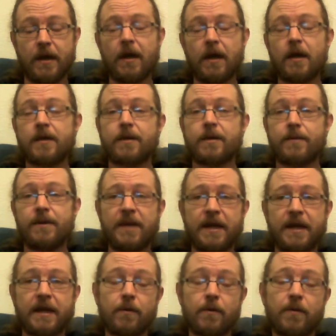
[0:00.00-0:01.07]
So when you're making,
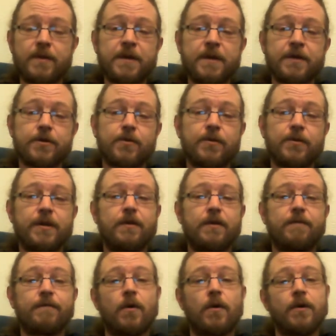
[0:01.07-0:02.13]
always make sure that you've
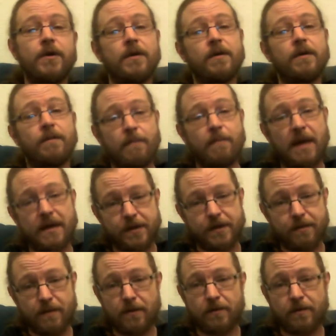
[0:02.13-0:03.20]
got your master mold,